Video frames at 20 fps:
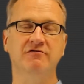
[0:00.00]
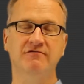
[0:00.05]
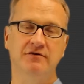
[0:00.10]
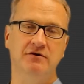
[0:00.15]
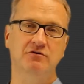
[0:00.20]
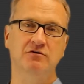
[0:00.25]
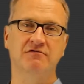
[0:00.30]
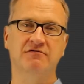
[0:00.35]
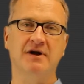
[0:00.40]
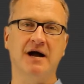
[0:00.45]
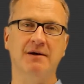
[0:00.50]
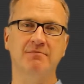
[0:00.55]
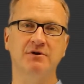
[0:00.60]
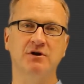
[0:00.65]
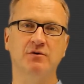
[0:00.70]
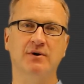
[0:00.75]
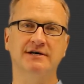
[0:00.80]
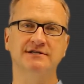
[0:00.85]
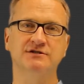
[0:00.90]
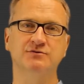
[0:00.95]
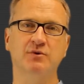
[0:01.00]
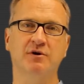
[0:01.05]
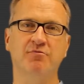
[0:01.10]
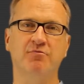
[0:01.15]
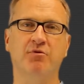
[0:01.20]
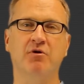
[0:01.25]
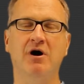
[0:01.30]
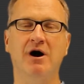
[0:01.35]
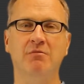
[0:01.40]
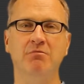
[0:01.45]
of you have come to us with
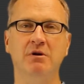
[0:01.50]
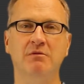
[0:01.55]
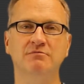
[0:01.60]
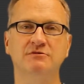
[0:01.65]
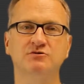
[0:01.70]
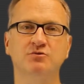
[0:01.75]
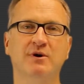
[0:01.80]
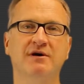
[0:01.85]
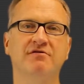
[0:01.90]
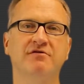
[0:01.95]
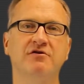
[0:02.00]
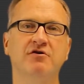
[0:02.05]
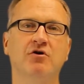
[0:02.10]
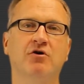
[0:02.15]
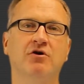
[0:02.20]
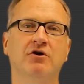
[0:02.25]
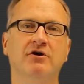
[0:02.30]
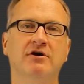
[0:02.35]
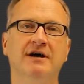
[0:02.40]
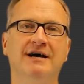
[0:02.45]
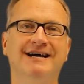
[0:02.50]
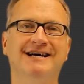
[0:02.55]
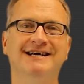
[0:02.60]
problems with your